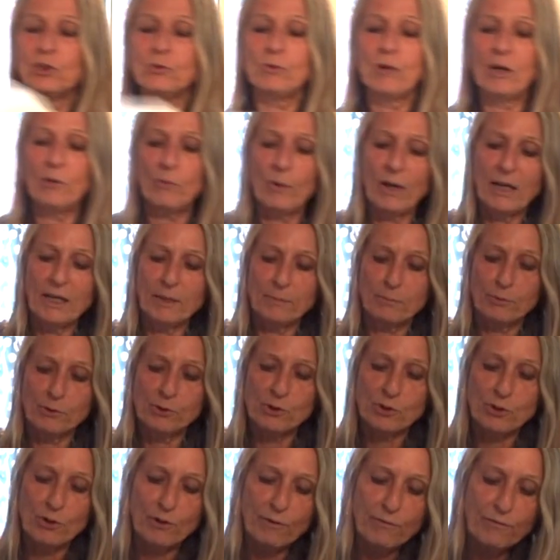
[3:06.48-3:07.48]
a great way to
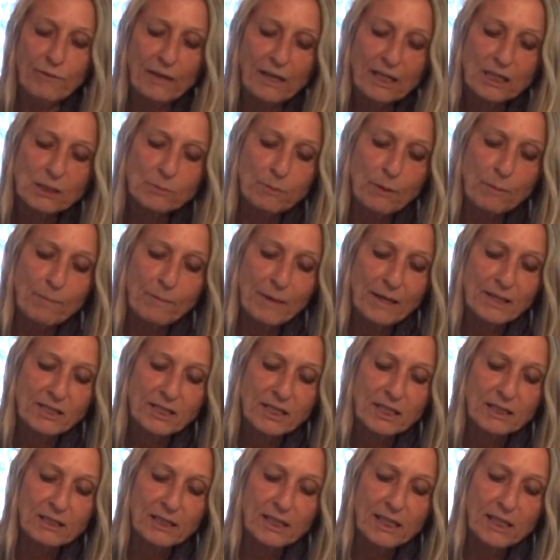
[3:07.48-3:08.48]
preserve things. But
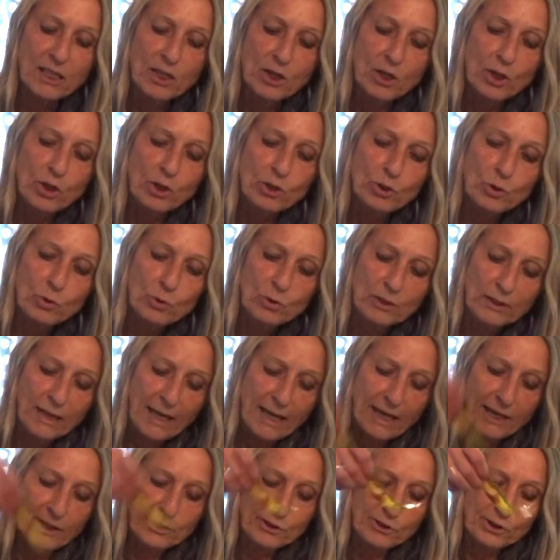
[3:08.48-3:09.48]
basically, you
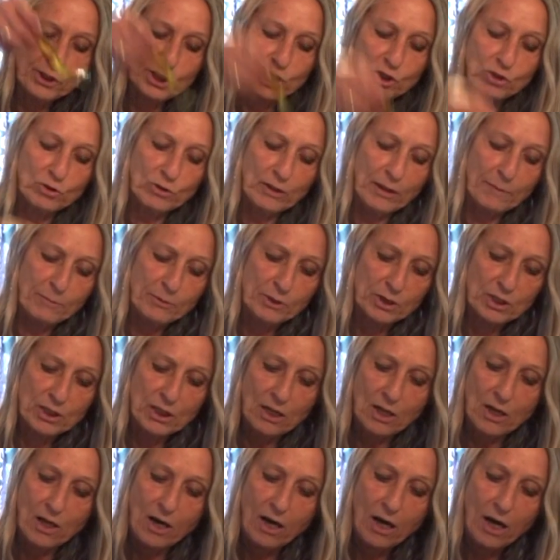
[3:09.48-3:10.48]
lay your
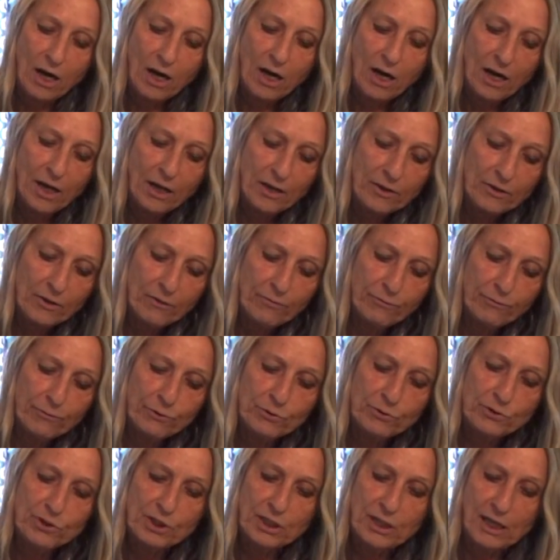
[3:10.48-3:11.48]
strips on the
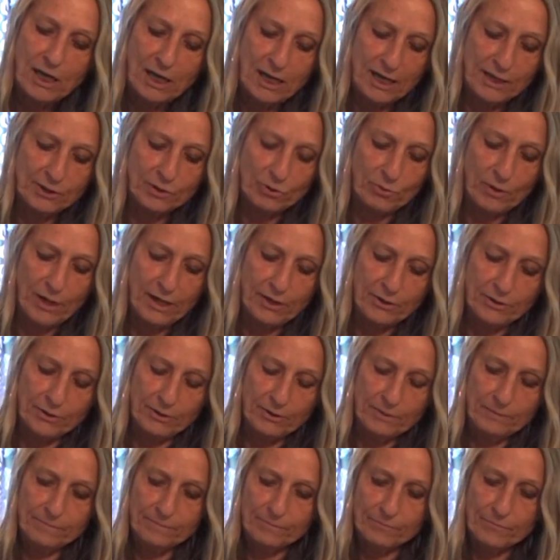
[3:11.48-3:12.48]
food
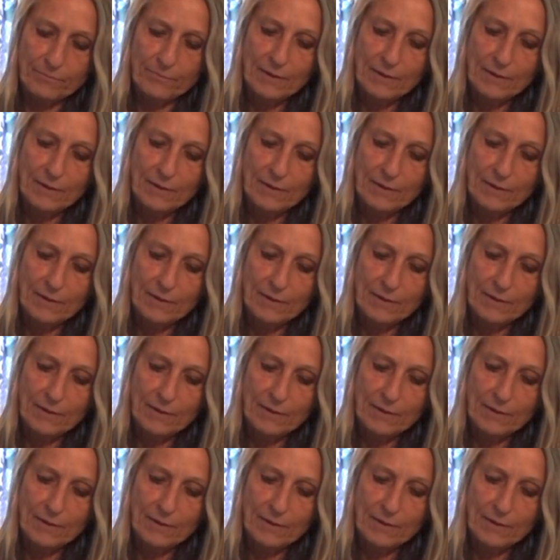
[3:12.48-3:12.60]
dehydrator.